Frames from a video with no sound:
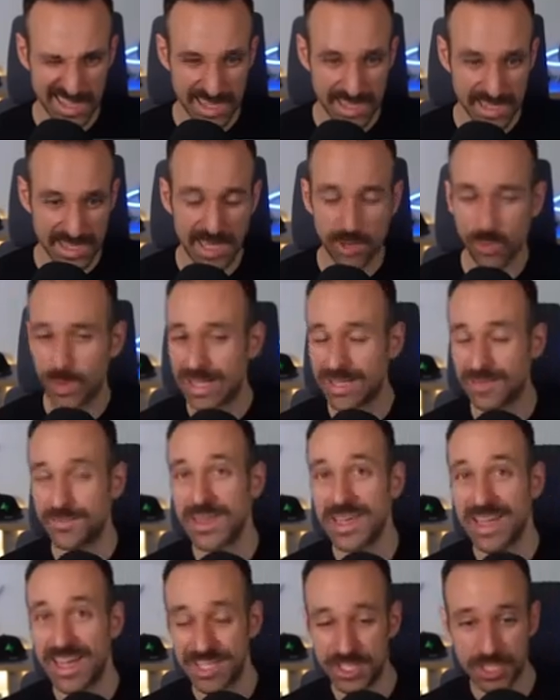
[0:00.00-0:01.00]
Yeah, well,
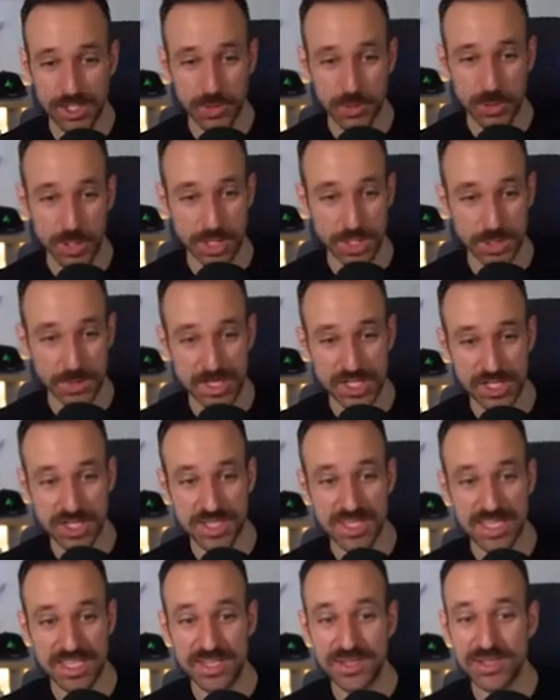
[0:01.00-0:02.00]
I just wanted to
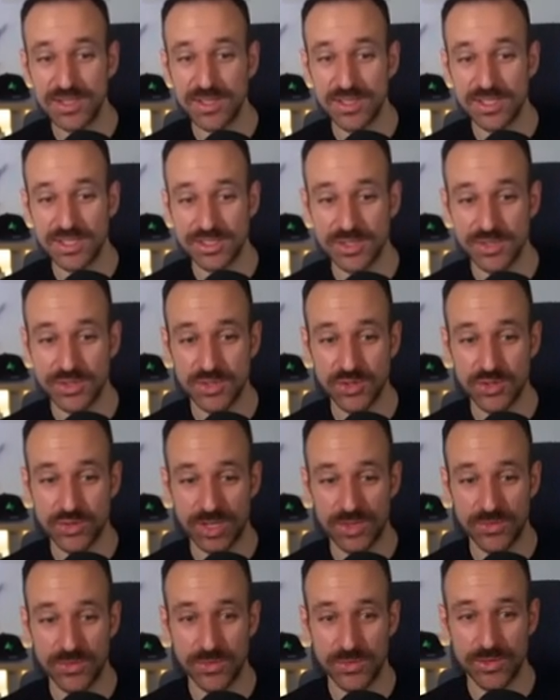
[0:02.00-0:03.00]
mention that you could also
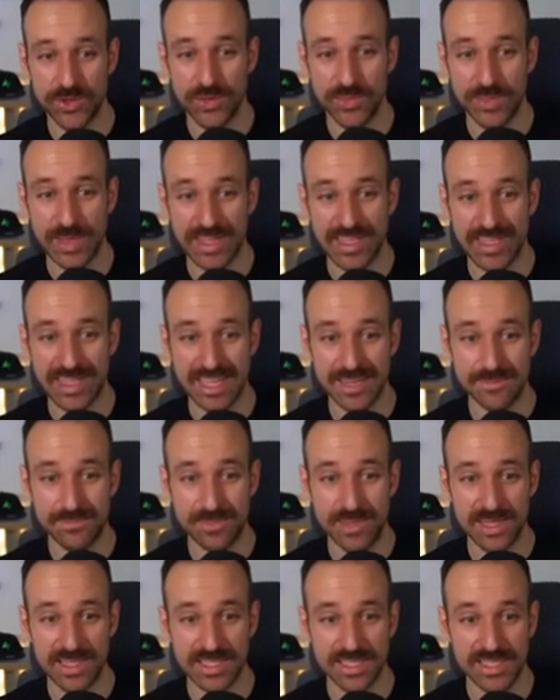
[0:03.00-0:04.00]
straight from the command line
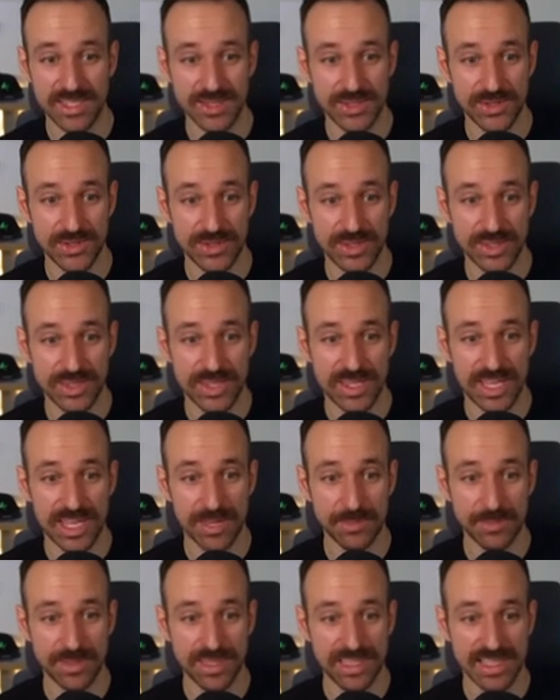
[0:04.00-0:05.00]
build your
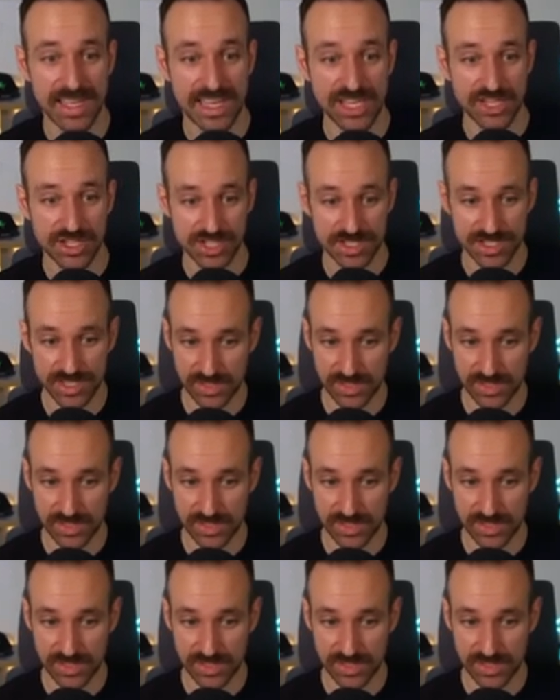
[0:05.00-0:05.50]
application.